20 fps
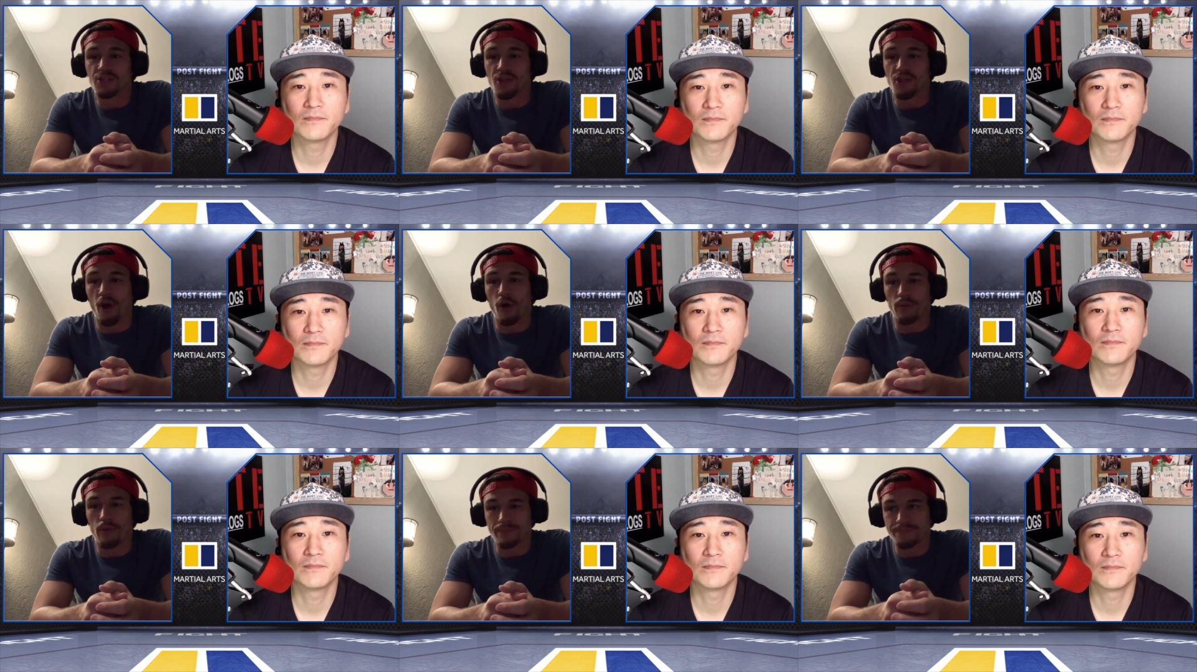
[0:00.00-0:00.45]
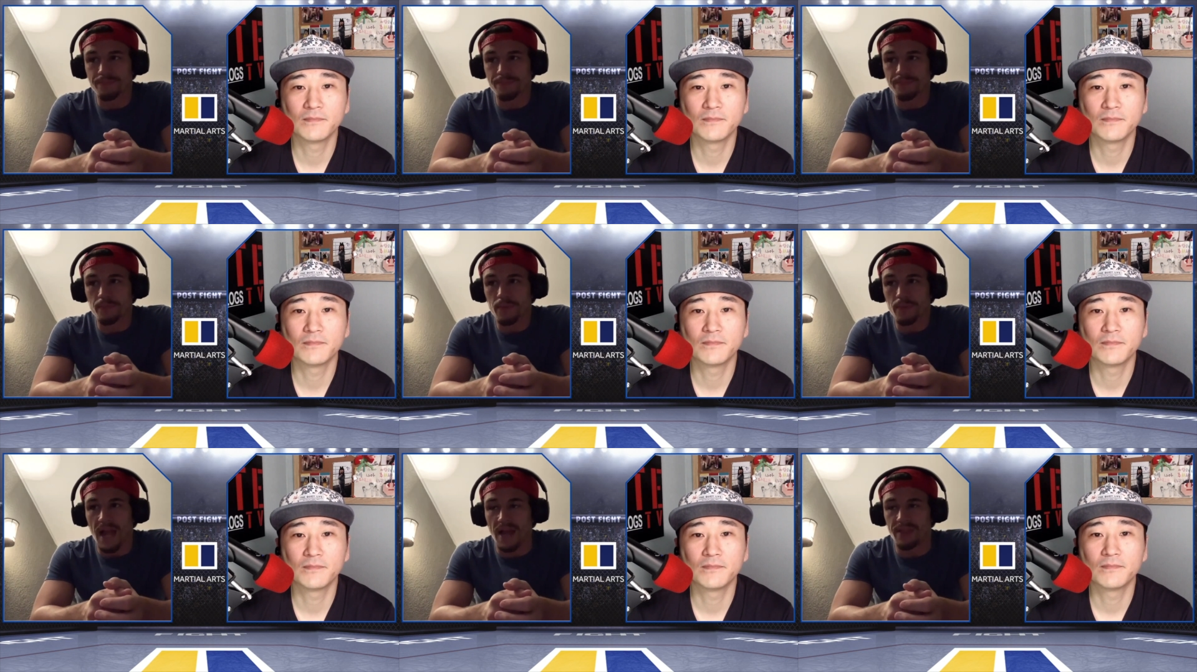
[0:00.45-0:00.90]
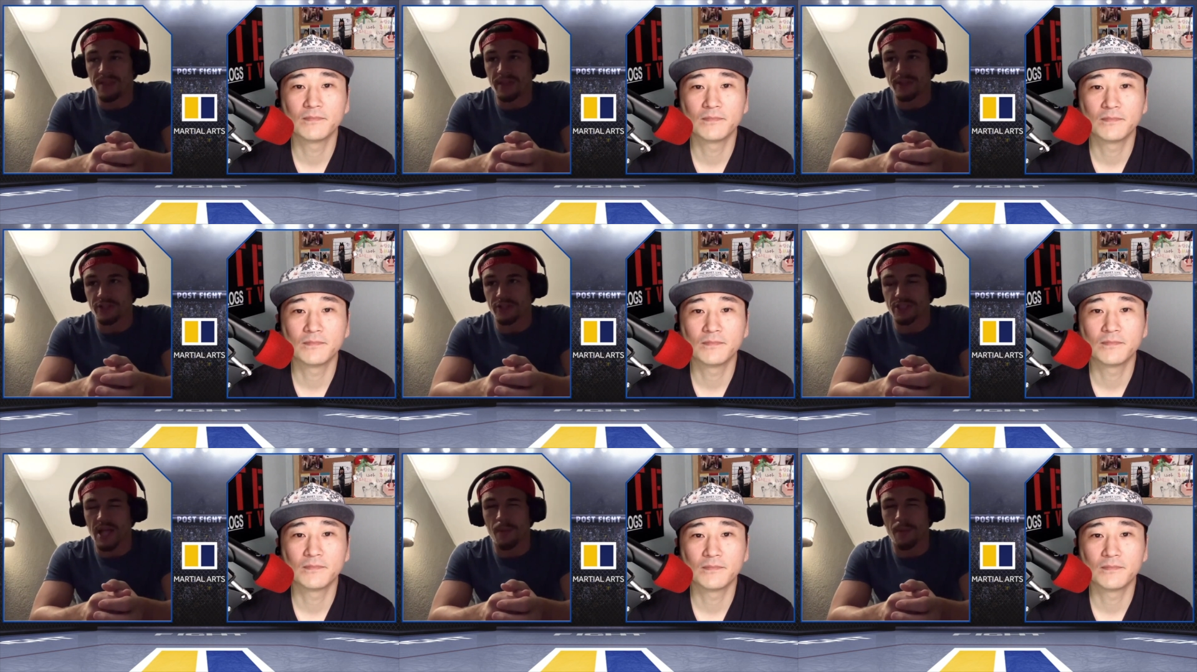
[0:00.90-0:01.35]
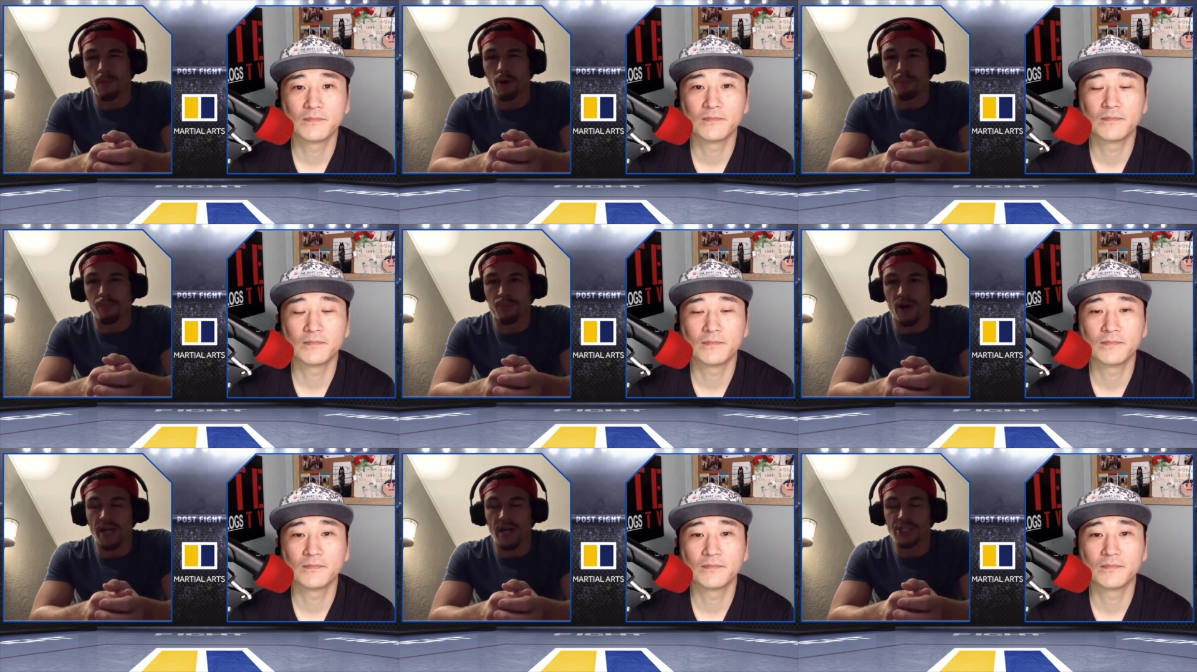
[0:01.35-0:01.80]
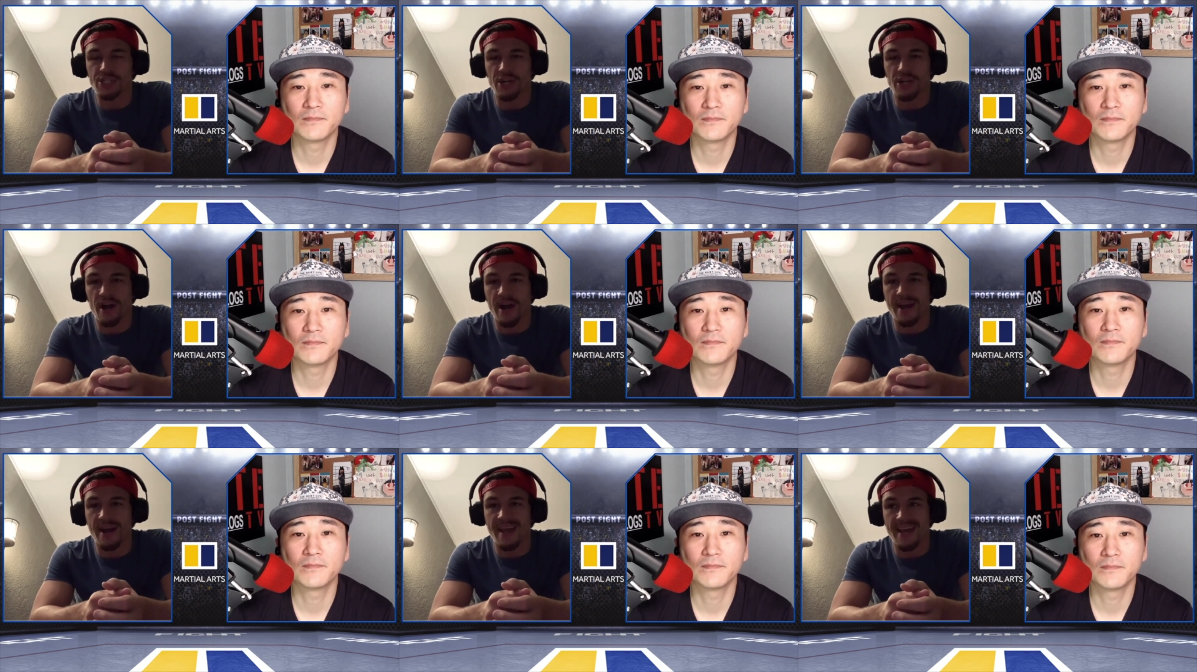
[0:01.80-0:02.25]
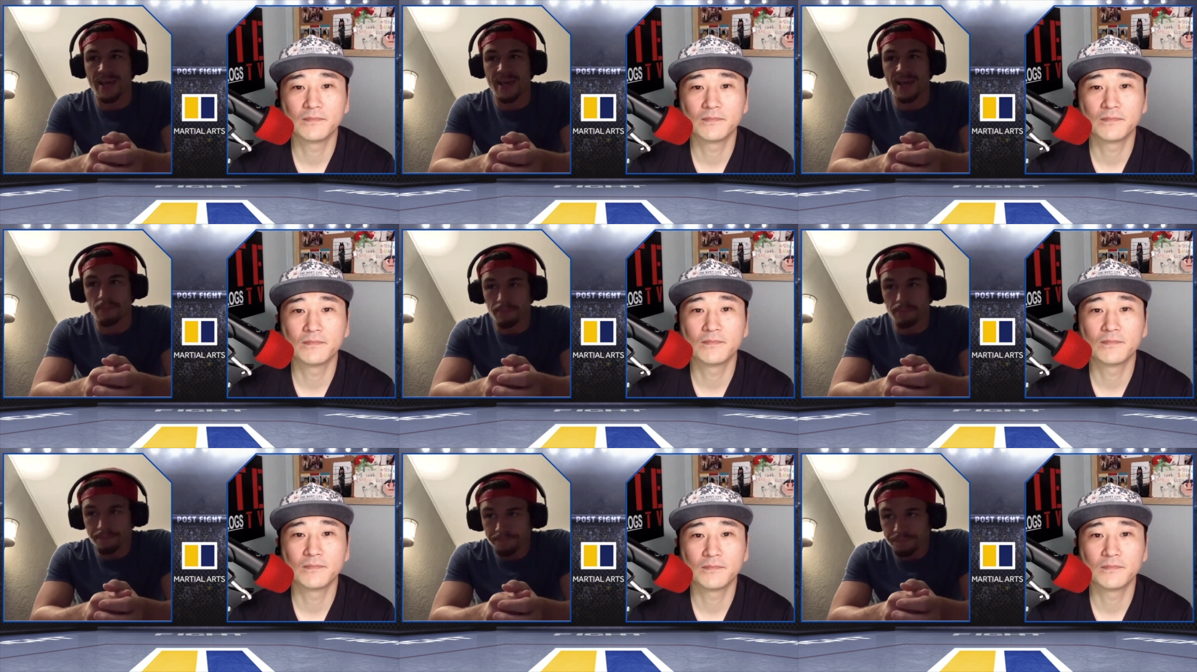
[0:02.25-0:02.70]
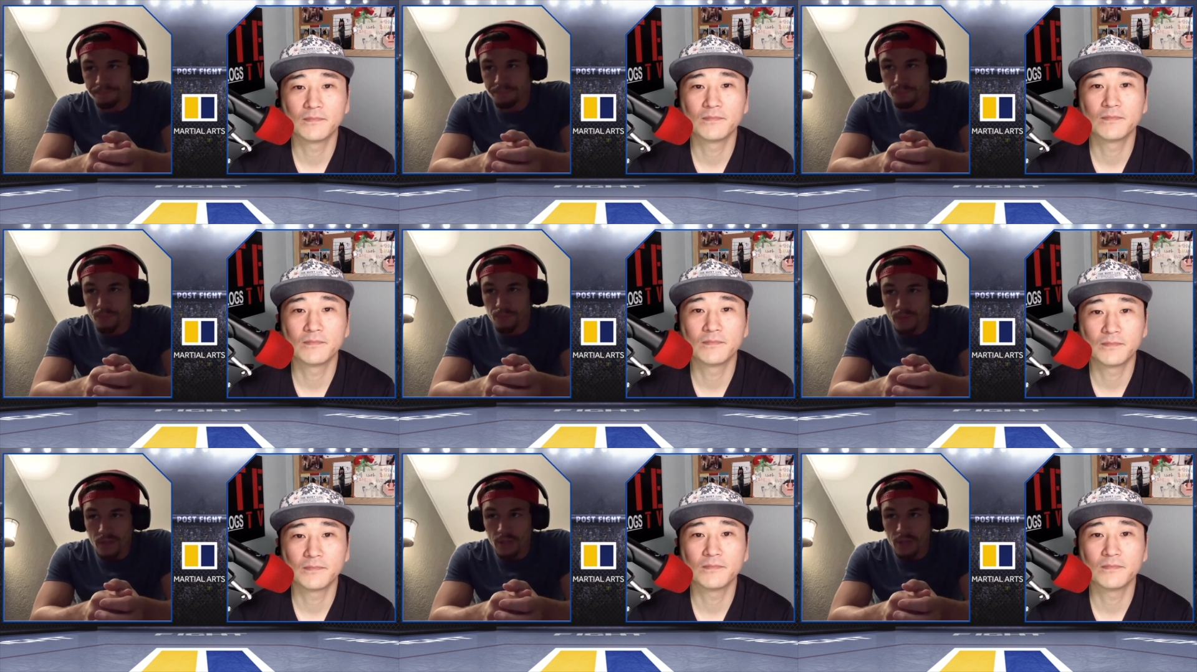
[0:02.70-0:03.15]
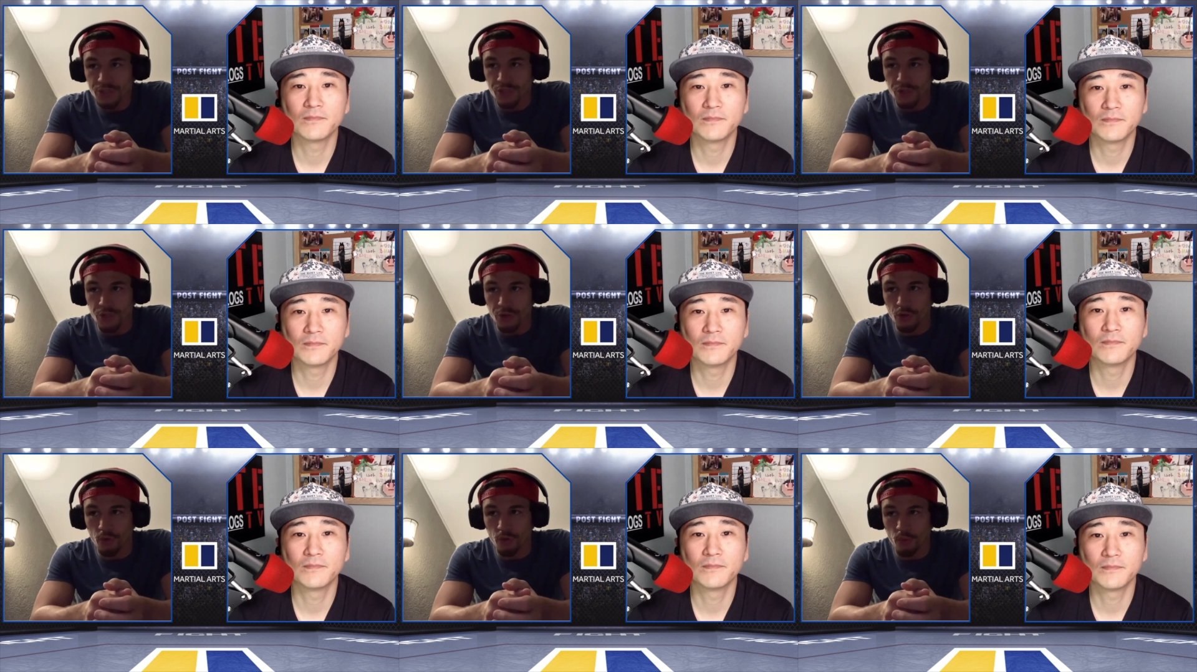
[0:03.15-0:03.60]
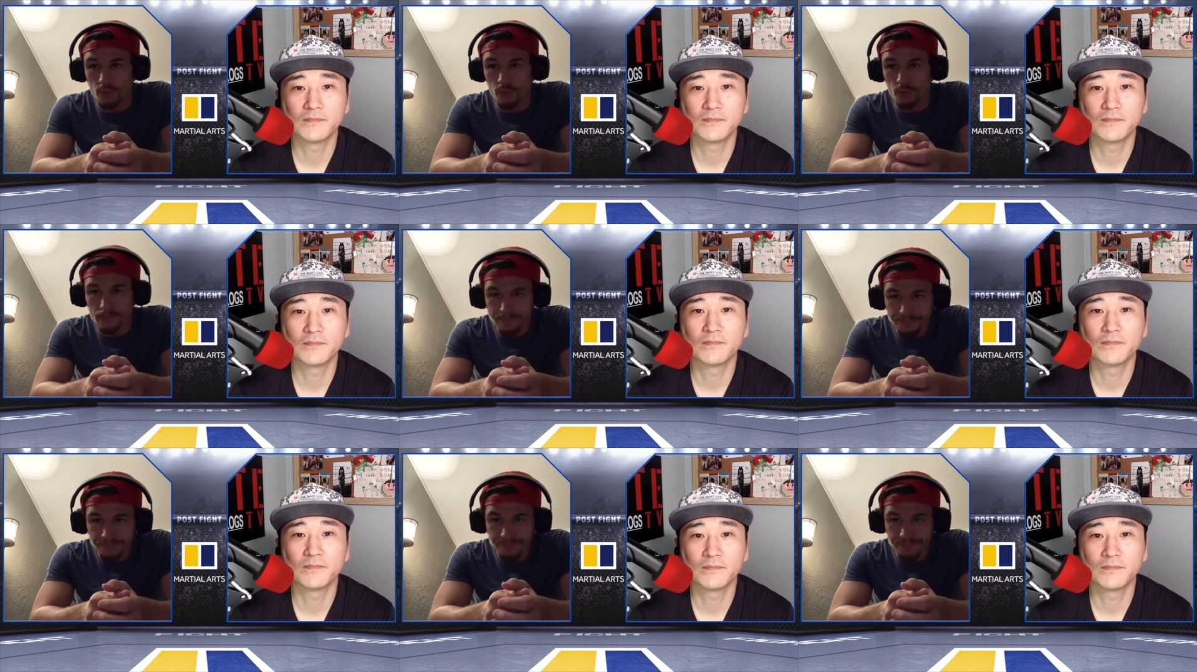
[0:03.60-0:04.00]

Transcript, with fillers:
Speaker 1: So I think there's a lot more pressure on him to